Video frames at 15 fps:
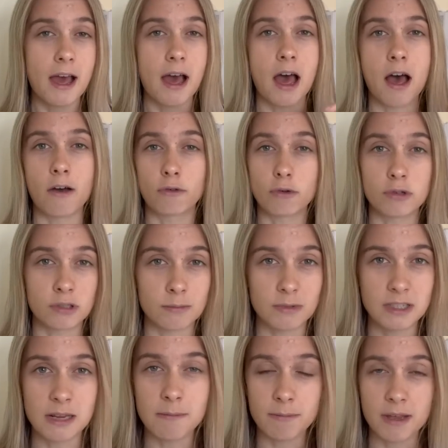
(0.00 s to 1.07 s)
I've got some
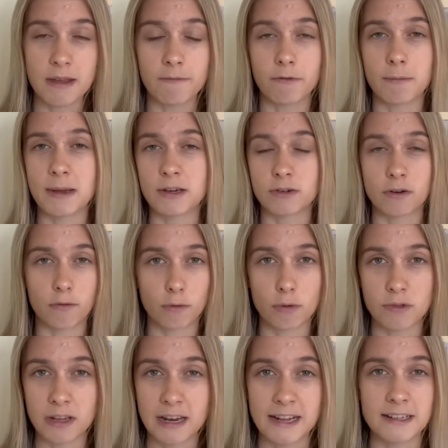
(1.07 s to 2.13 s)
Timbit information. I've
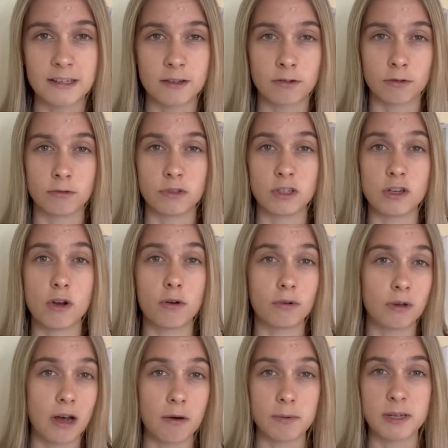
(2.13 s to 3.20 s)
got the latest on De Jong.
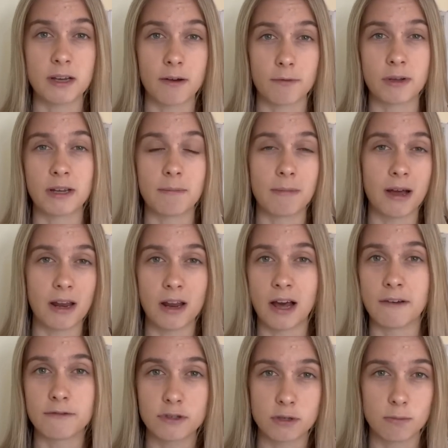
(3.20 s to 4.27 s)
I'll be covering it in my
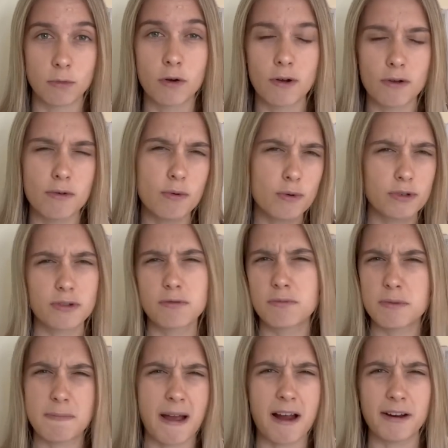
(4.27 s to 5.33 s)
live tomorrow. Also,
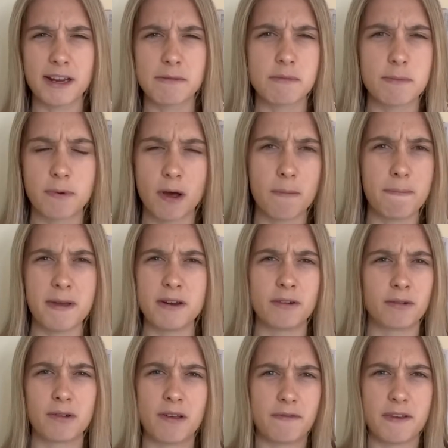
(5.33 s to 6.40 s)
we put a bid
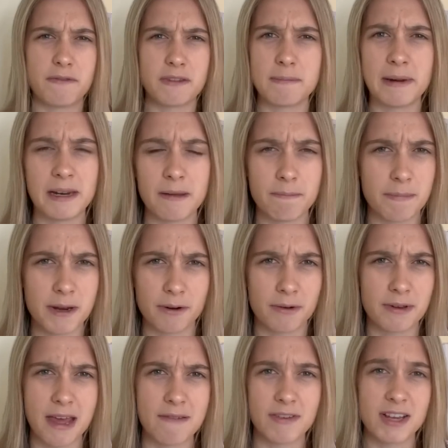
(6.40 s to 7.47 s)
on, a 50 million bid
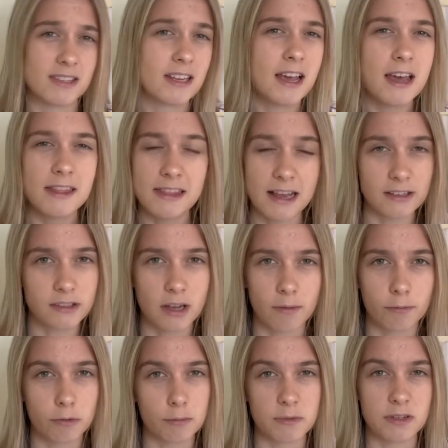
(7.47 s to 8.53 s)
on Neves. That's come
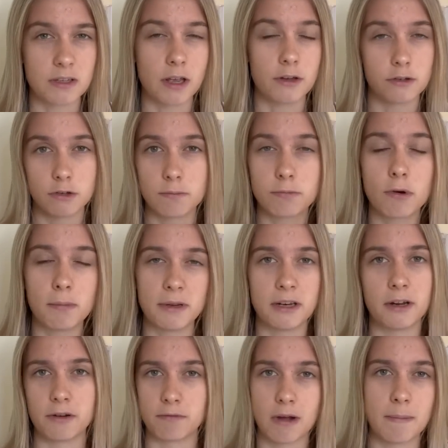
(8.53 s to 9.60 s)
from the Sun, so probably a
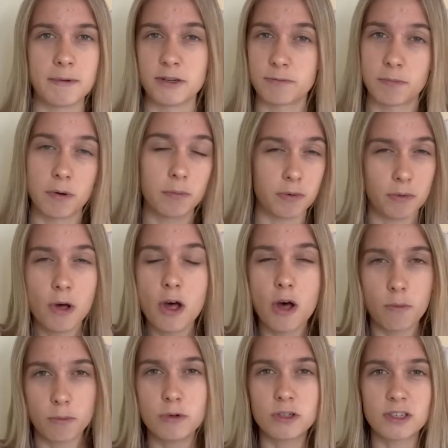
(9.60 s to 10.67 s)
load of rubbish, but
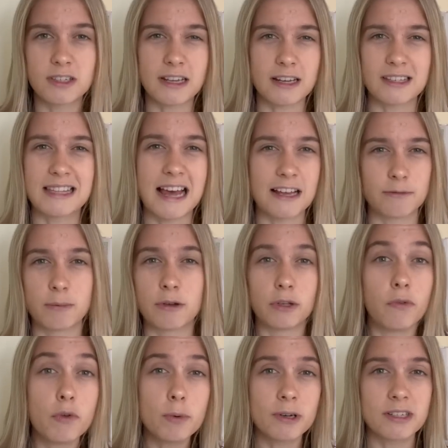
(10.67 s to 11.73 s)
we'll discuss that as well. So
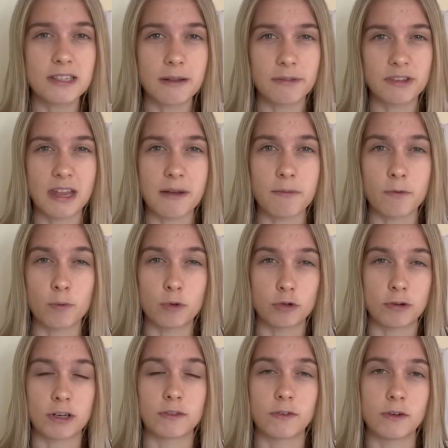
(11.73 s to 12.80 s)
if you want to stay up to date with all the
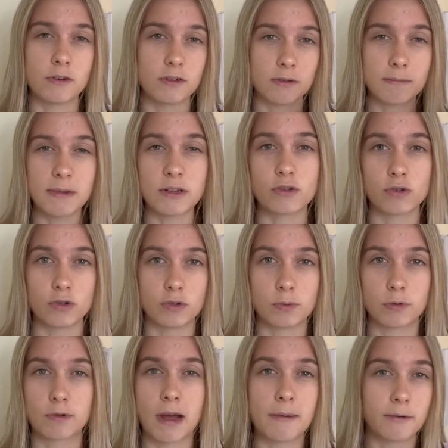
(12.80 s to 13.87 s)
transfer news, make sure you
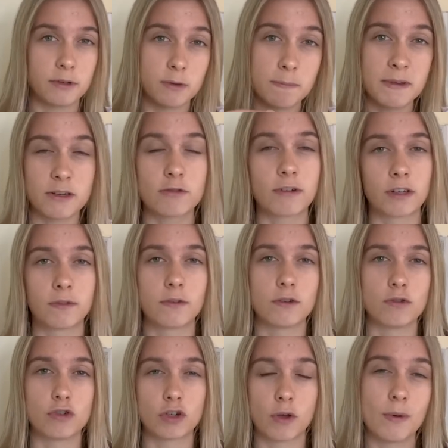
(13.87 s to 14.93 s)
subscribe, because a big transfer
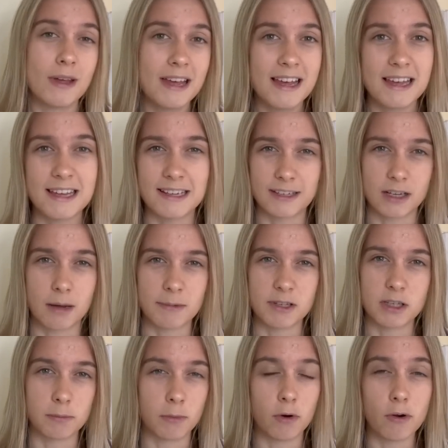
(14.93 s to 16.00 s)
news show is coming
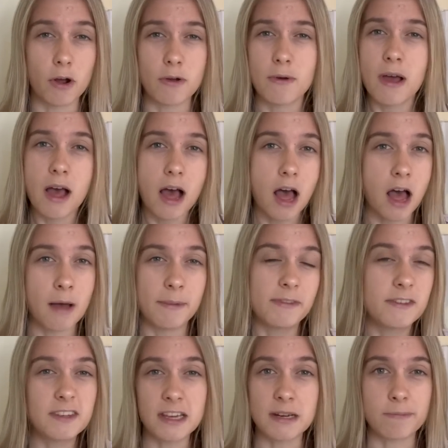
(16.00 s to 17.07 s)
tomorrow. If
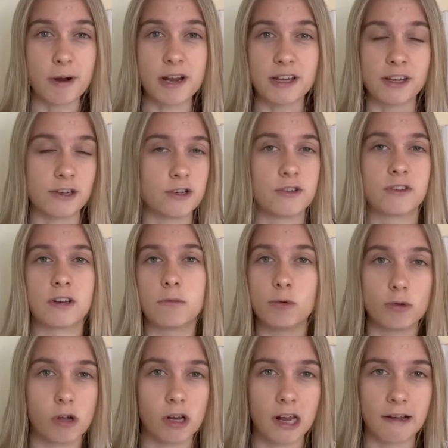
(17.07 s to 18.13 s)
there's any breaking news, then I will
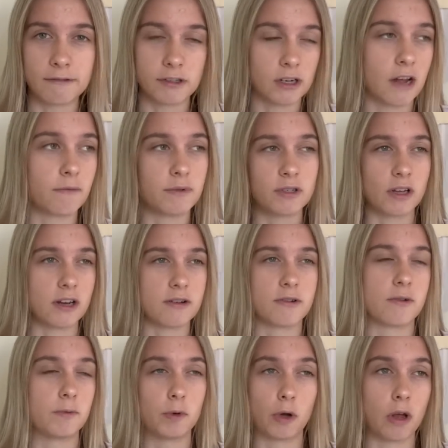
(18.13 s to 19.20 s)
go live tonight. If we sign in,
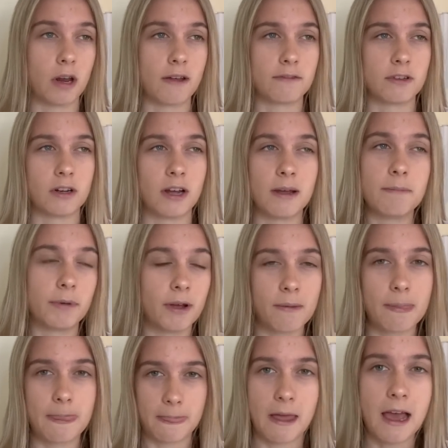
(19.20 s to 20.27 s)
I will go live tonight.
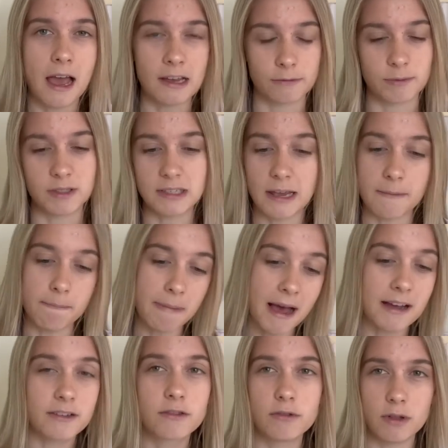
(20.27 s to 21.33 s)
But as we said,
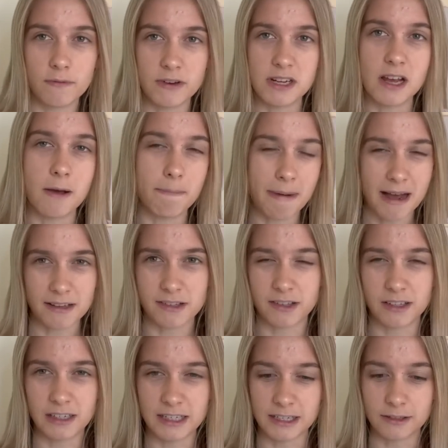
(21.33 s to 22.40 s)
back to the video, back to
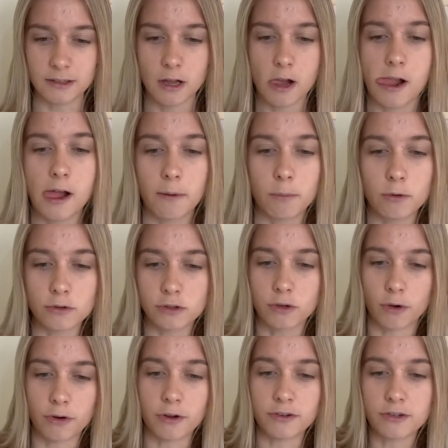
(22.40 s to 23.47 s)
the leaks, what's
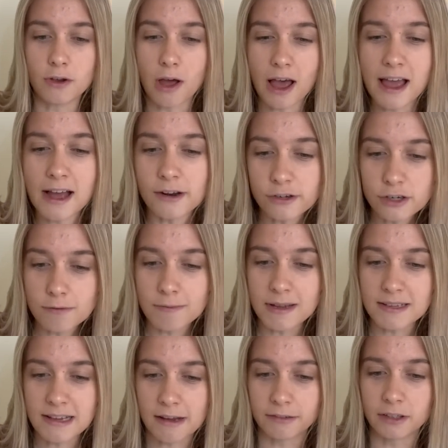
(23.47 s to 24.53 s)
going on. So I actually
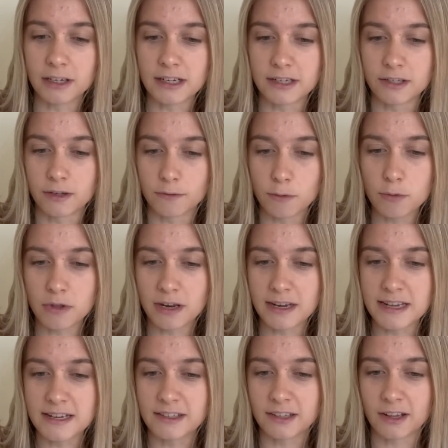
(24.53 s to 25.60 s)
written down the list of all the
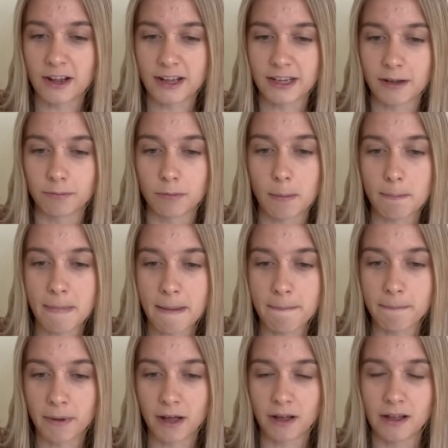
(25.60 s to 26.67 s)
leaks that I can
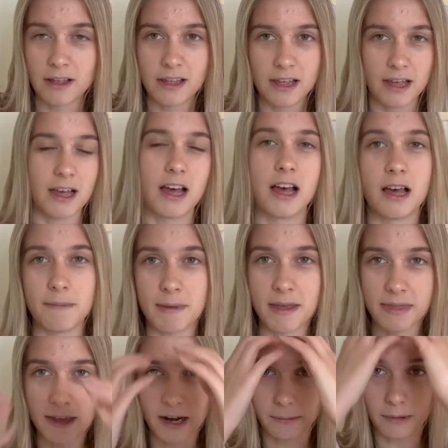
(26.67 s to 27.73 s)
remember, and
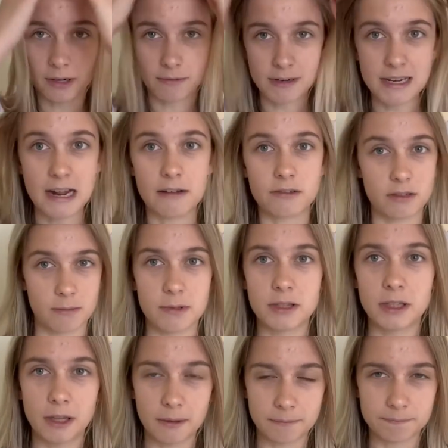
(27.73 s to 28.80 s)
then I'm going to read out some of
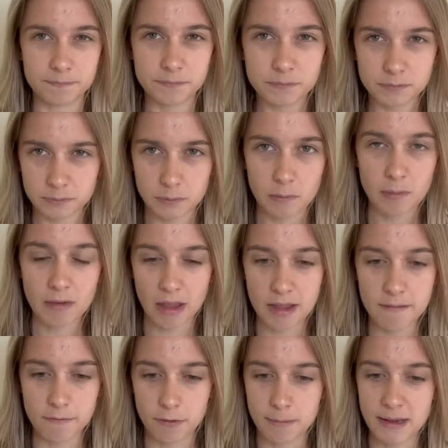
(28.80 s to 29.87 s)
the
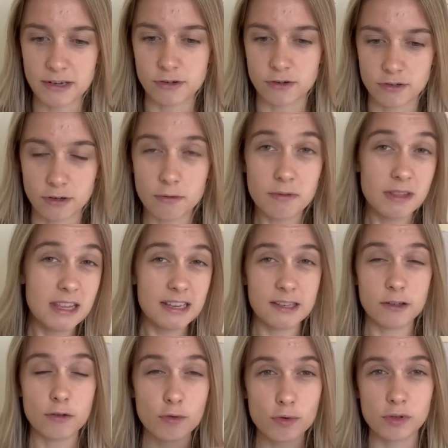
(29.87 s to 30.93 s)
information. So this
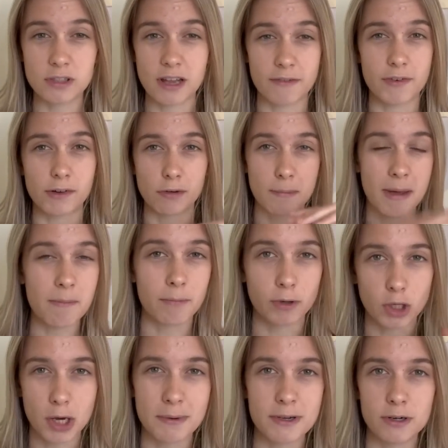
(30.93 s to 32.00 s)
is all stuff I remember
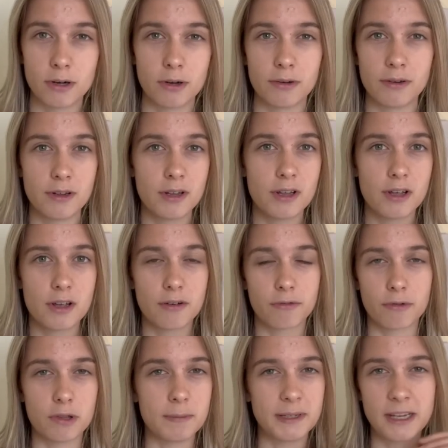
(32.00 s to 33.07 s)
going on
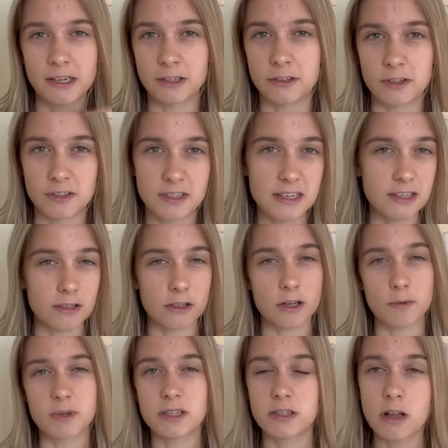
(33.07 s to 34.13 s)
from the beginning of the season.
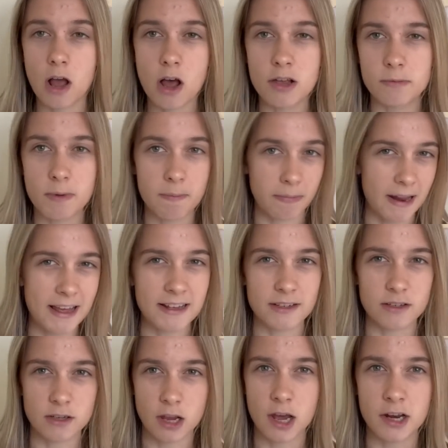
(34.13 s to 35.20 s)
Yeah, it started with
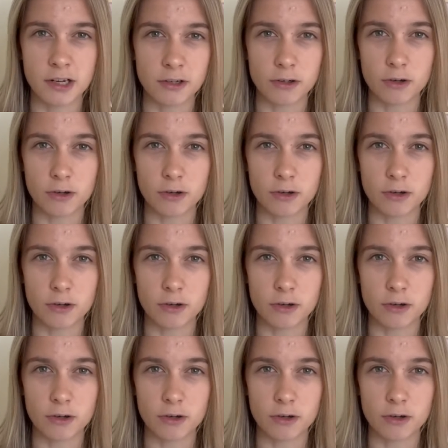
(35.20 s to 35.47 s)
players turning on